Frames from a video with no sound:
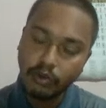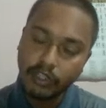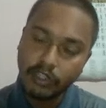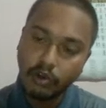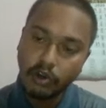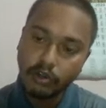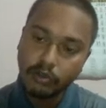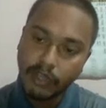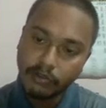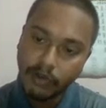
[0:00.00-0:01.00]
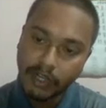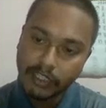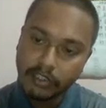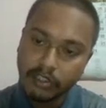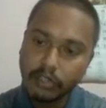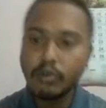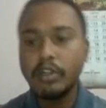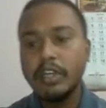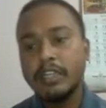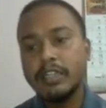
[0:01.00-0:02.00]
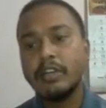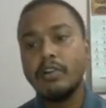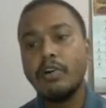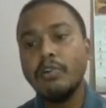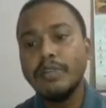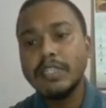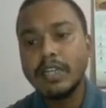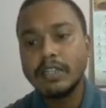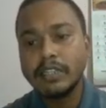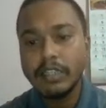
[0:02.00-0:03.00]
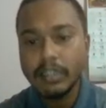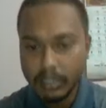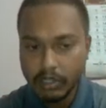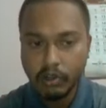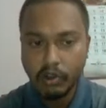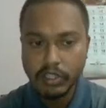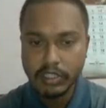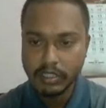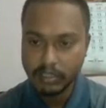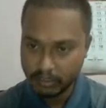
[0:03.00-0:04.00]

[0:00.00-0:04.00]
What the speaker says: in or we are walking in the road, there are always certain laws